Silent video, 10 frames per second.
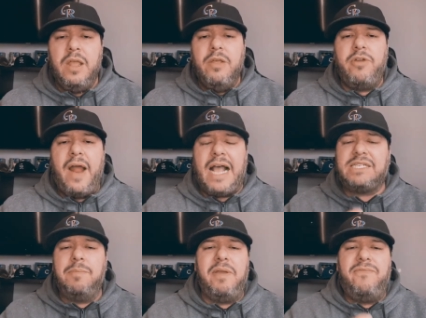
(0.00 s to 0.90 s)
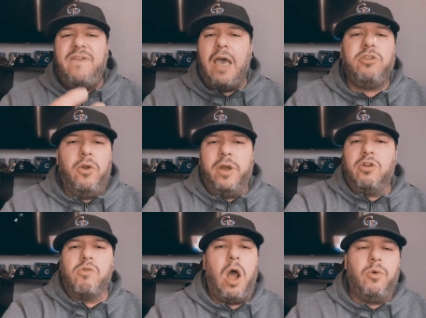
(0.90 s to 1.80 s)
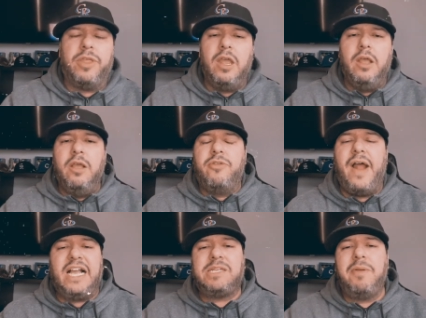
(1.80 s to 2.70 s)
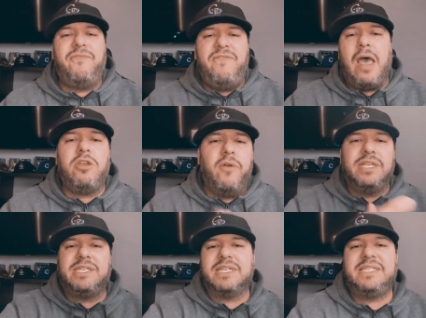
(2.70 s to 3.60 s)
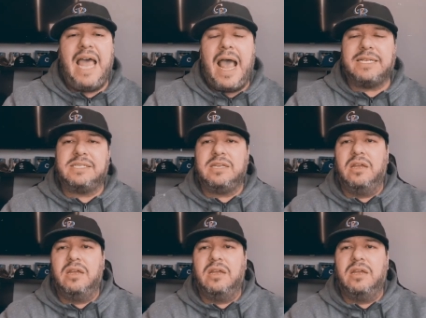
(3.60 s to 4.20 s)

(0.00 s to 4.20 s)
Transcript: There has to be failure in growth. There has to be failure in success.